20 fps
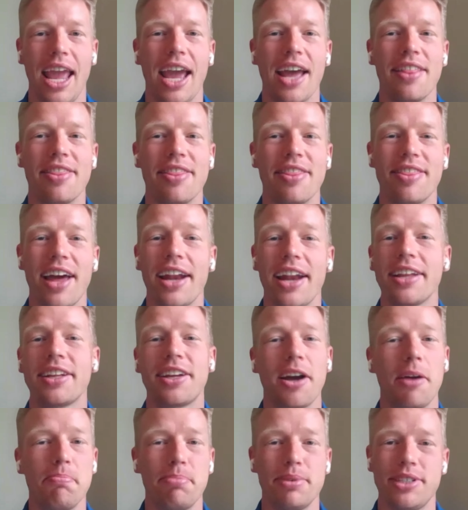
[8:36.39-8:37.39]
And that
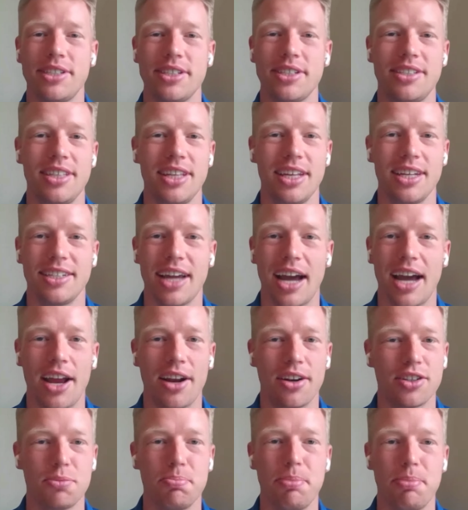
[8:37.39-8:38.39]
encompasses the
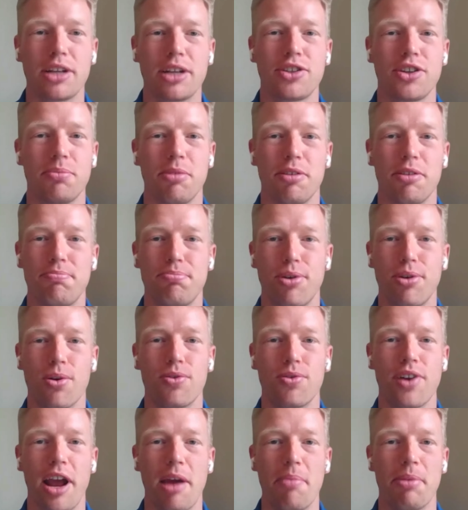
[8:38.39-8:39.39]
entire spectrum of
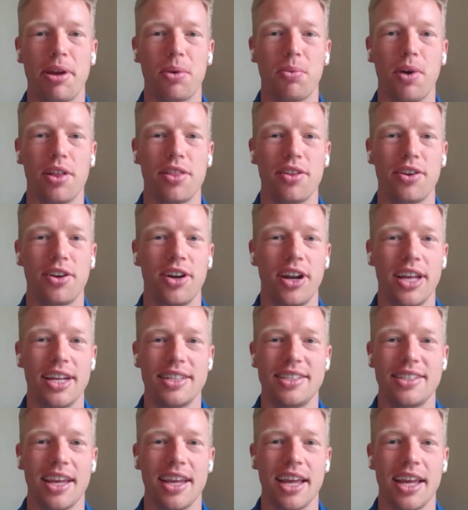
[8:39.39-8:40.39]
programming, whether
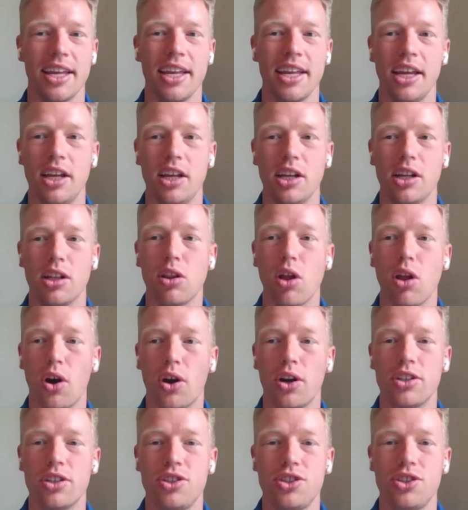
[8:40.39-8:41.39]
it's a
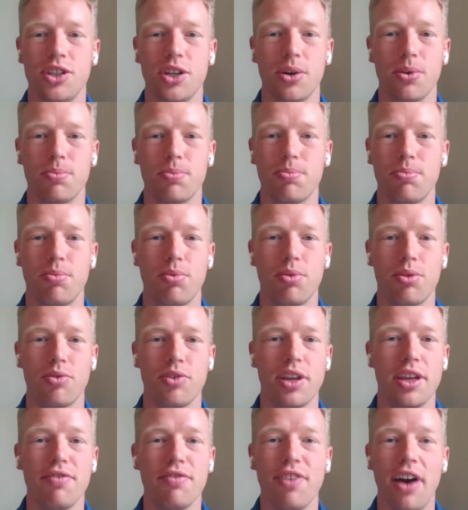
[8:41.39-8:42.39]
large,
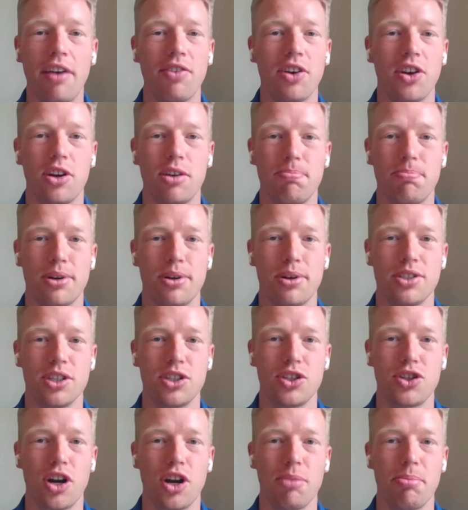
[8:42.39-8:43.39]
500
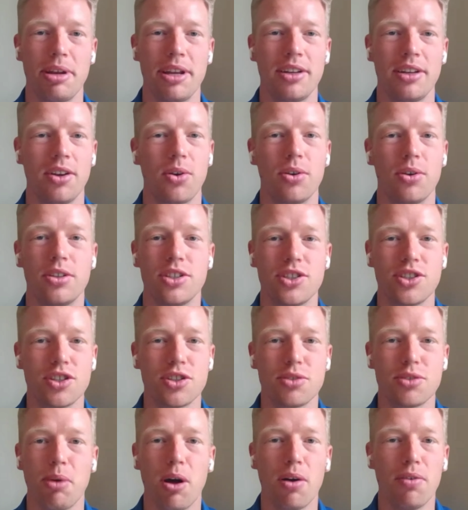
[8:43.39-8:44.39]
person tournament or just
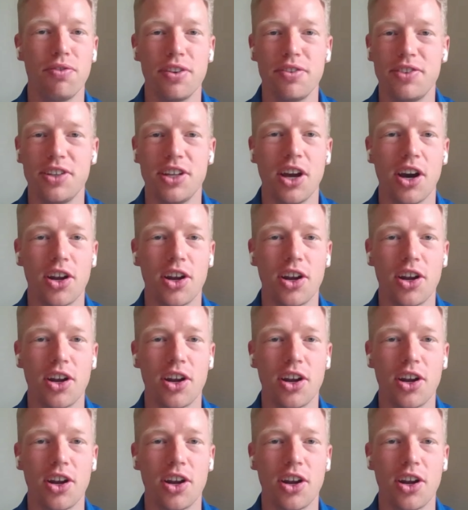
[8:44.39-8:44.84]
a small 50,